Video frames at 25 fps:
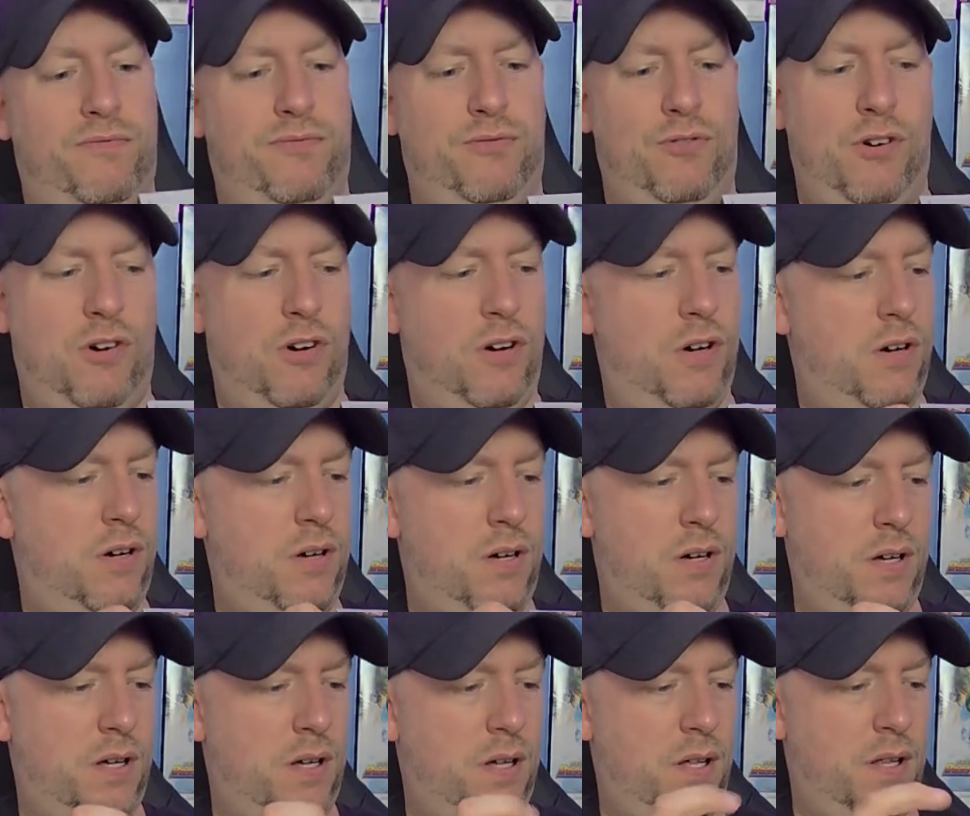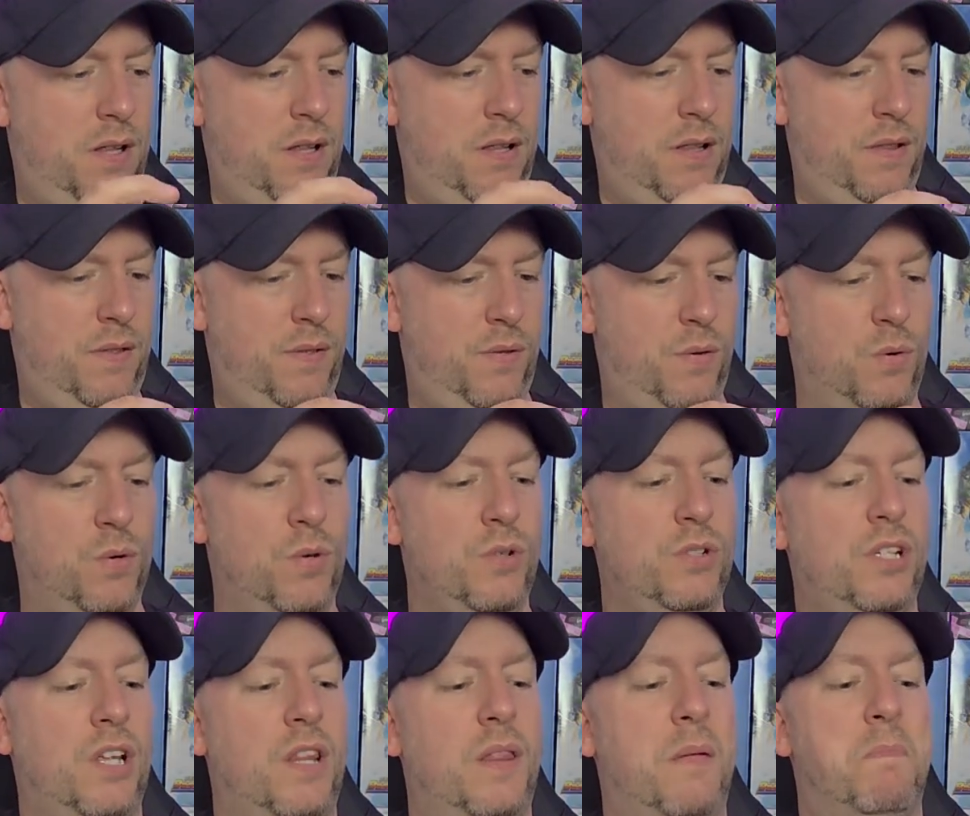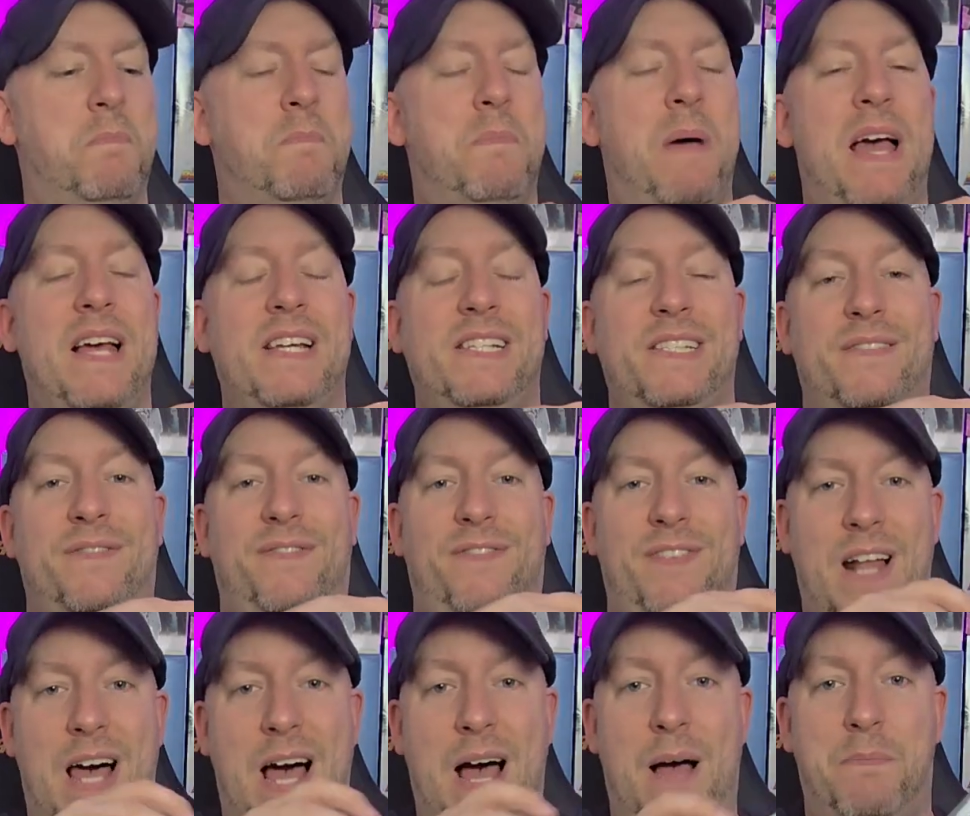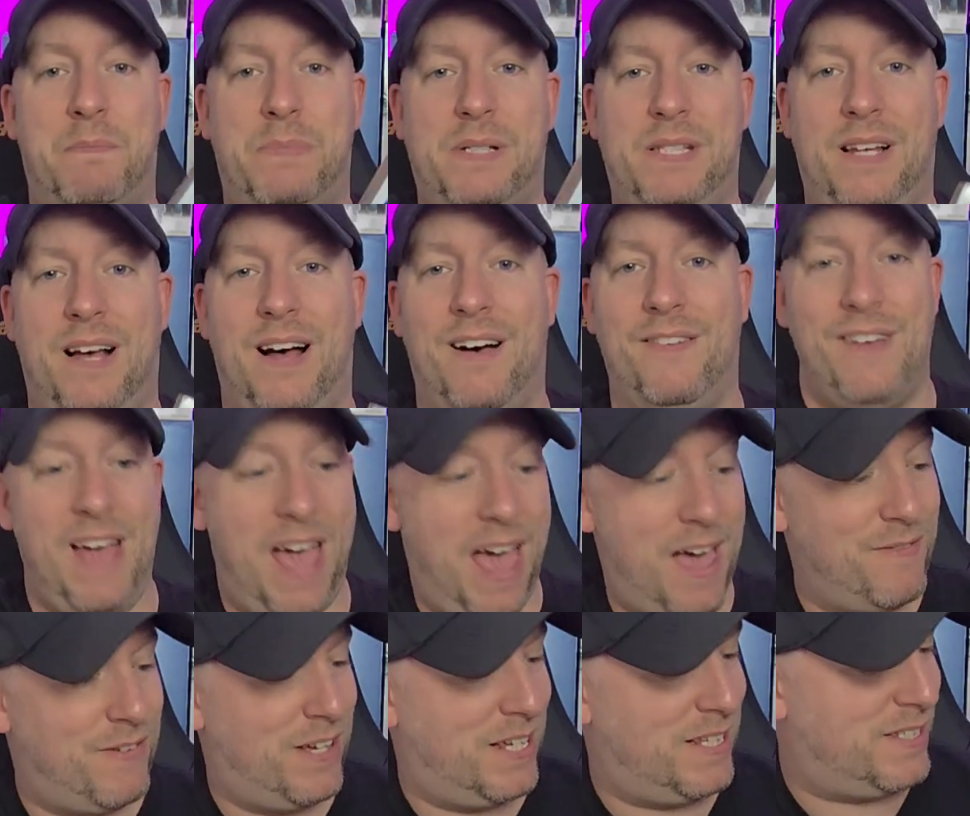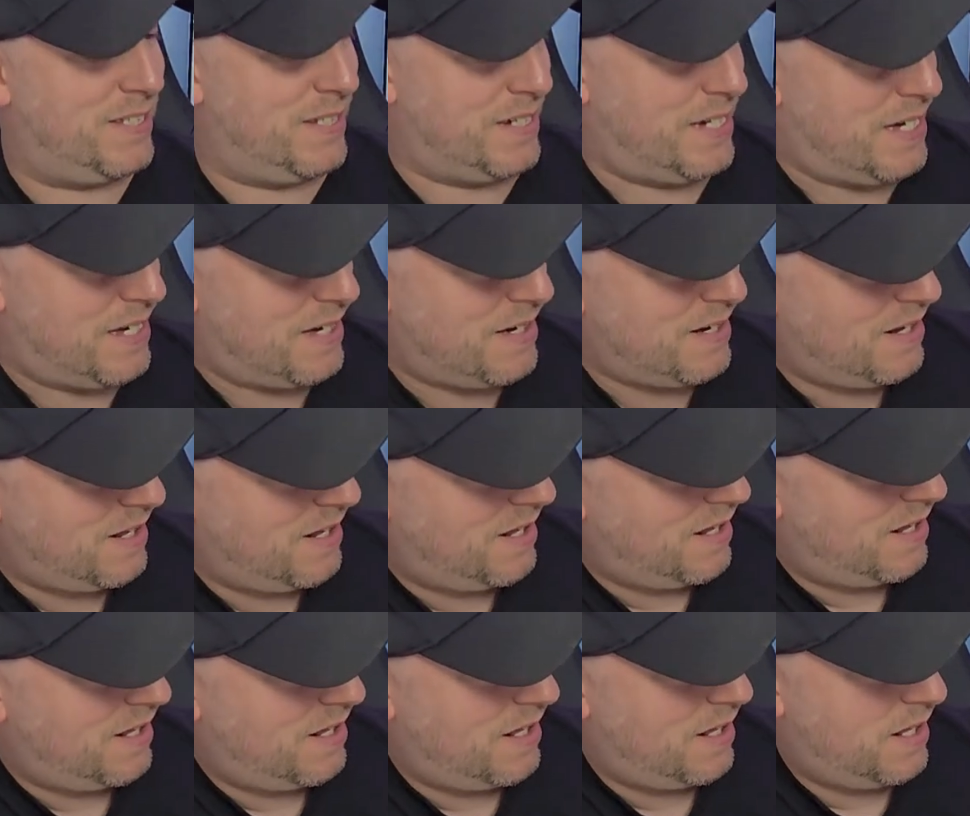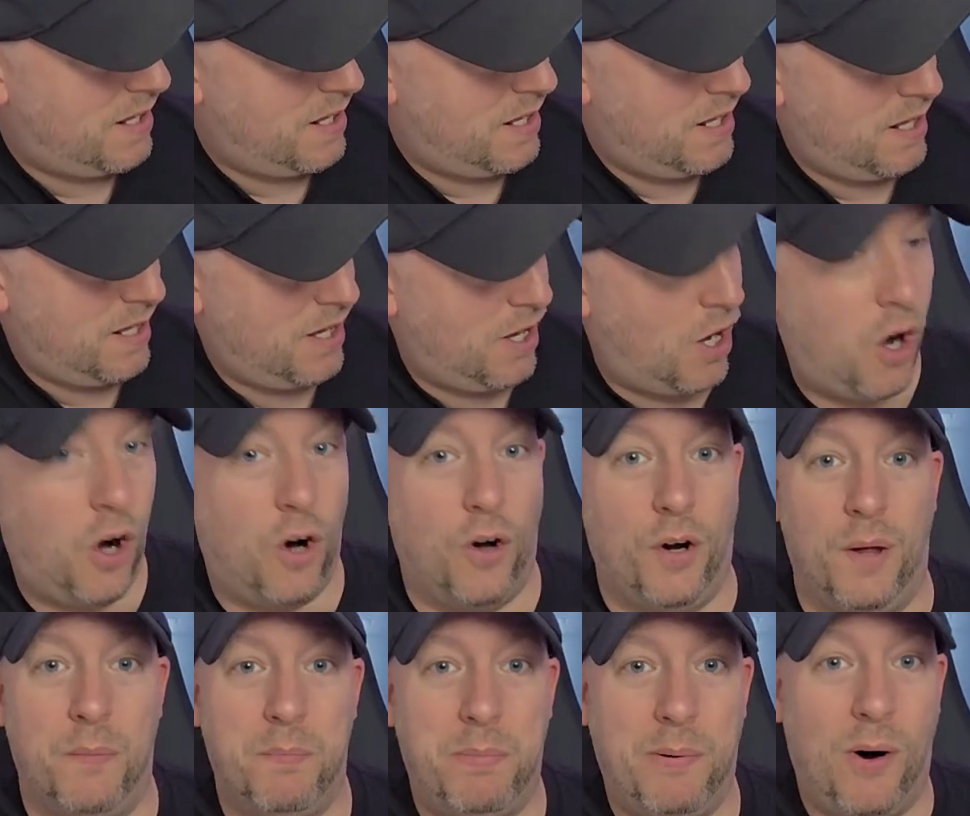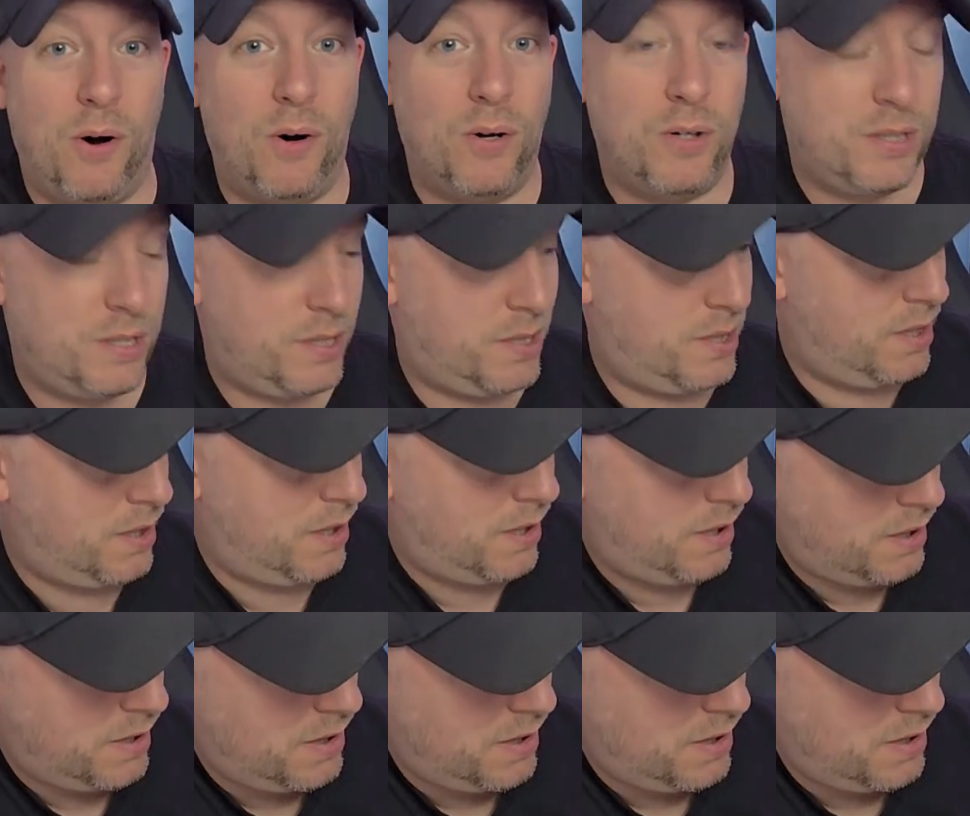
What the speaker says: Oh, those are the best flaps I've ever seen on a box.